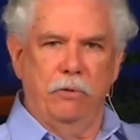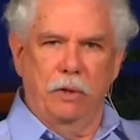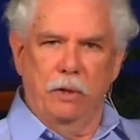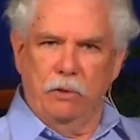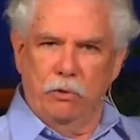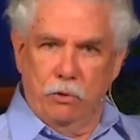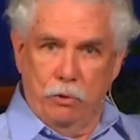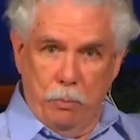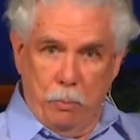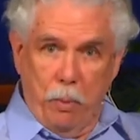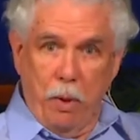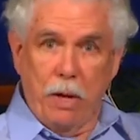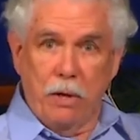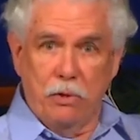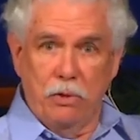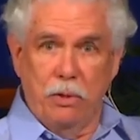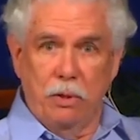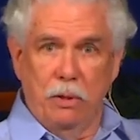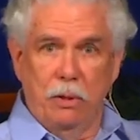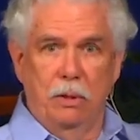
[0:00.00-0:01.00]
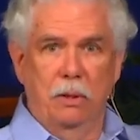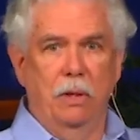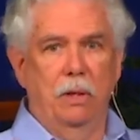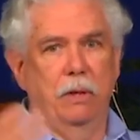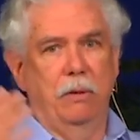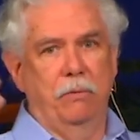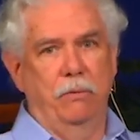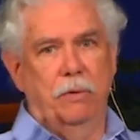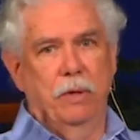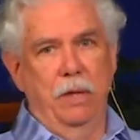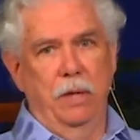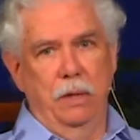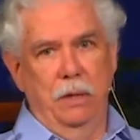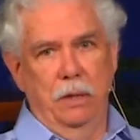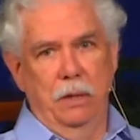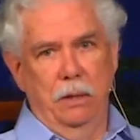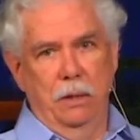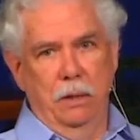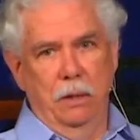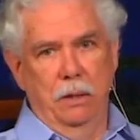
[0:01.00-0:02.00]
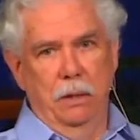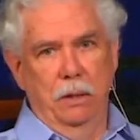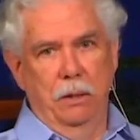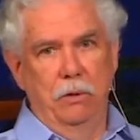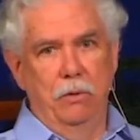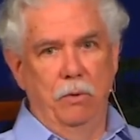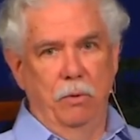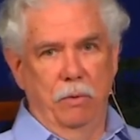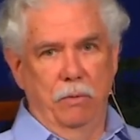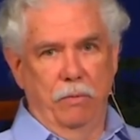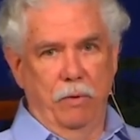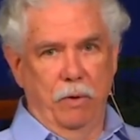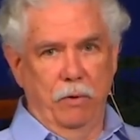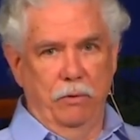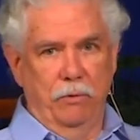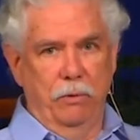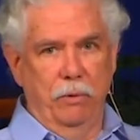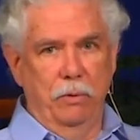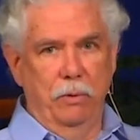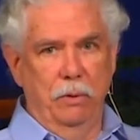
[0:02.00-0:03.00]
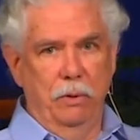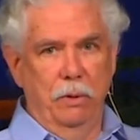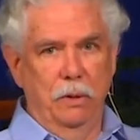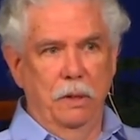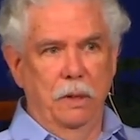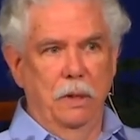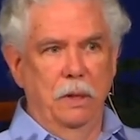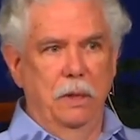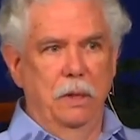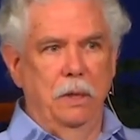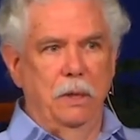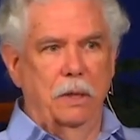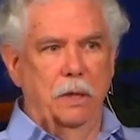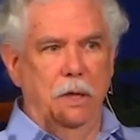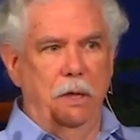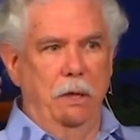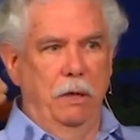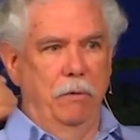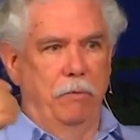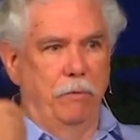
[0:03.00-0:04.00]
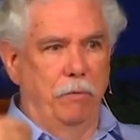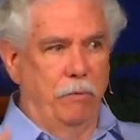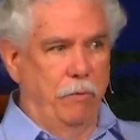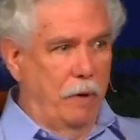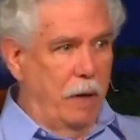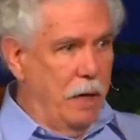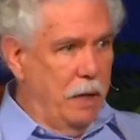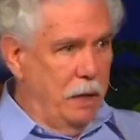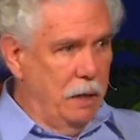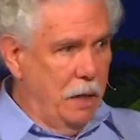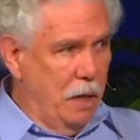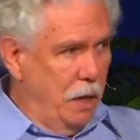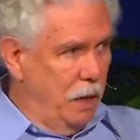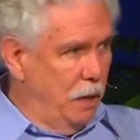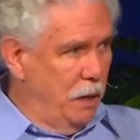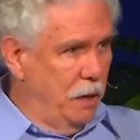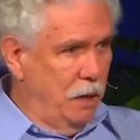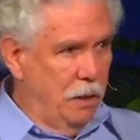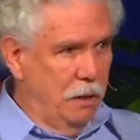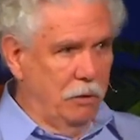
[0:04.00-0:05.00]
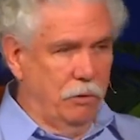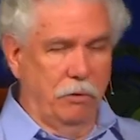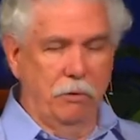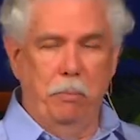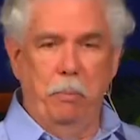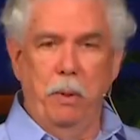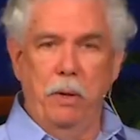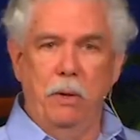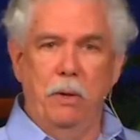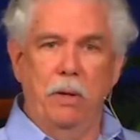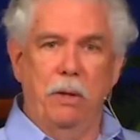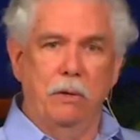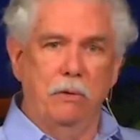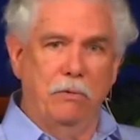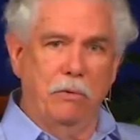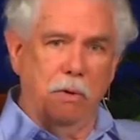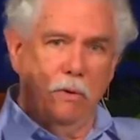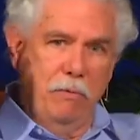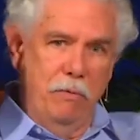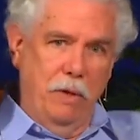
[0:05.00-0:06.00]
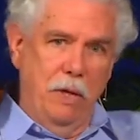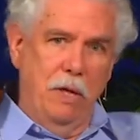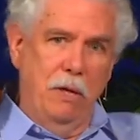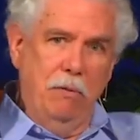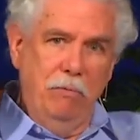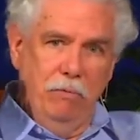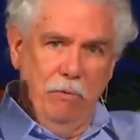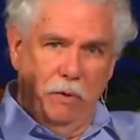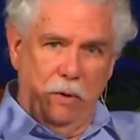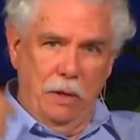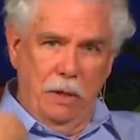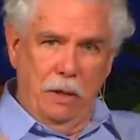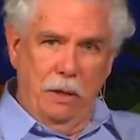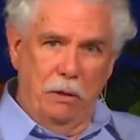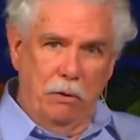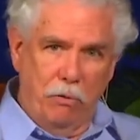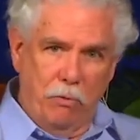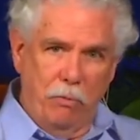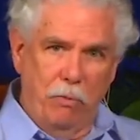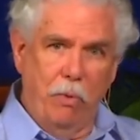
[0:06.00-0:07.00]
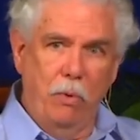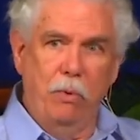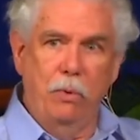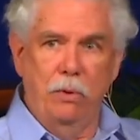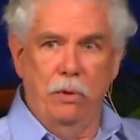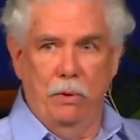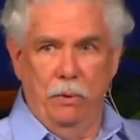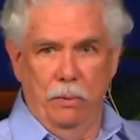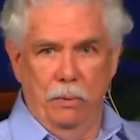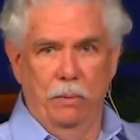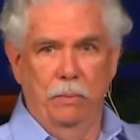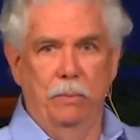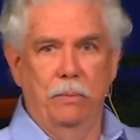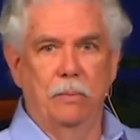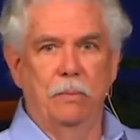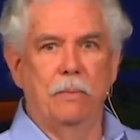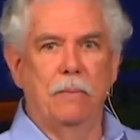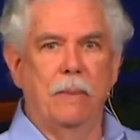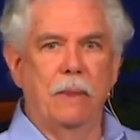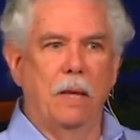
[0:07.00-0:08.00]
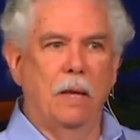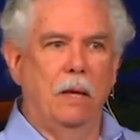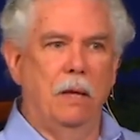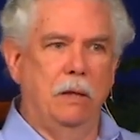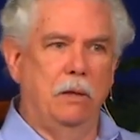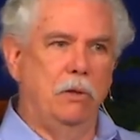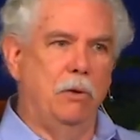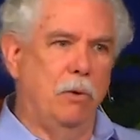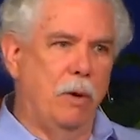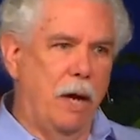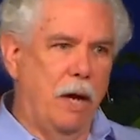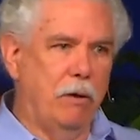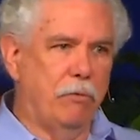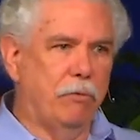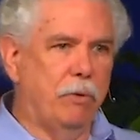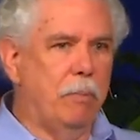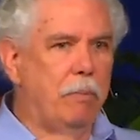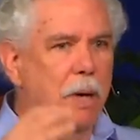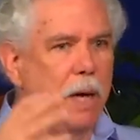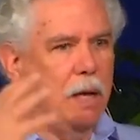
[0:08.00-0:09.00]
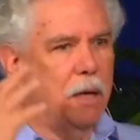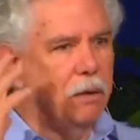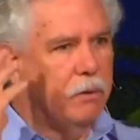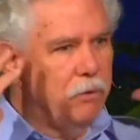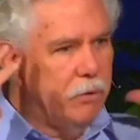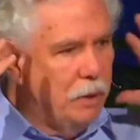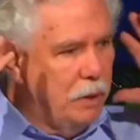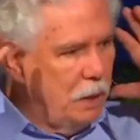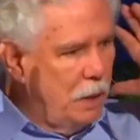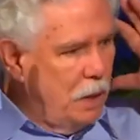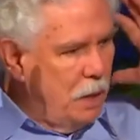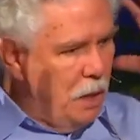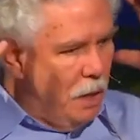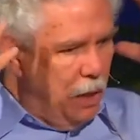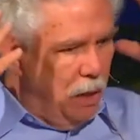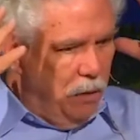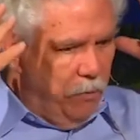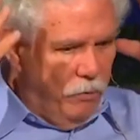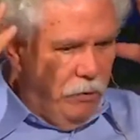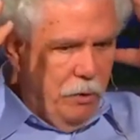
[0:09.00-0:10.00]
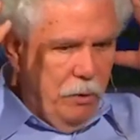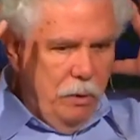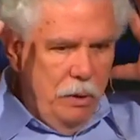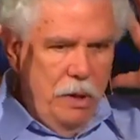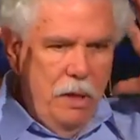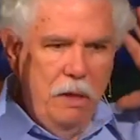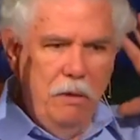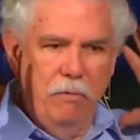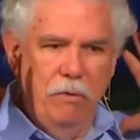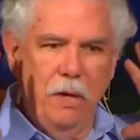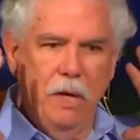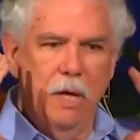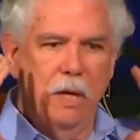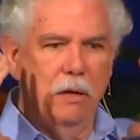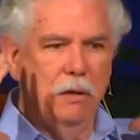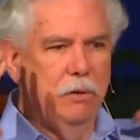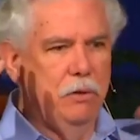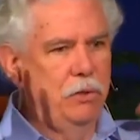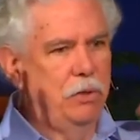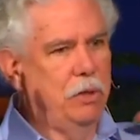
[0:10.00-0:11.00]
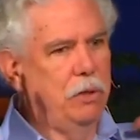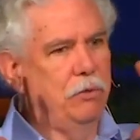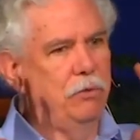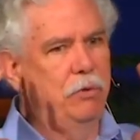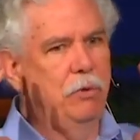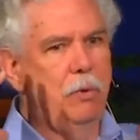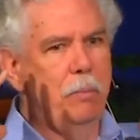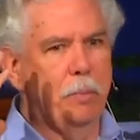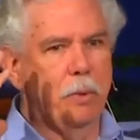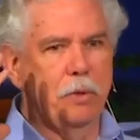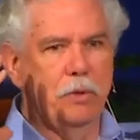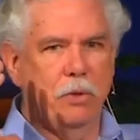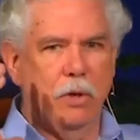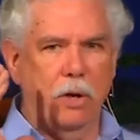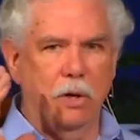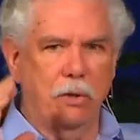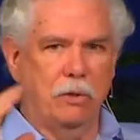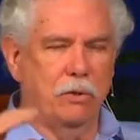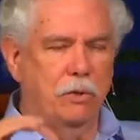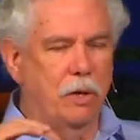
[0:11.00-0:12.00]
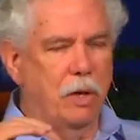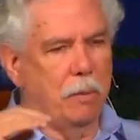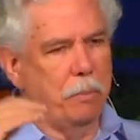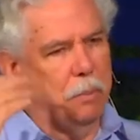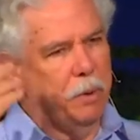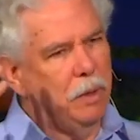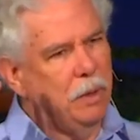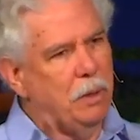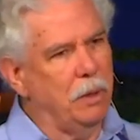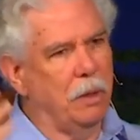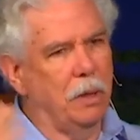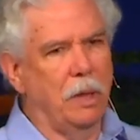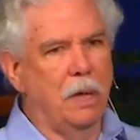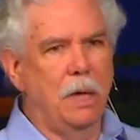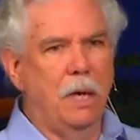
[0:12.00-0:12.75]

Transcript: expression of the universal, in a finite experience of the infinite through you. And you have to balance it. If you leave the energy supercharged up here,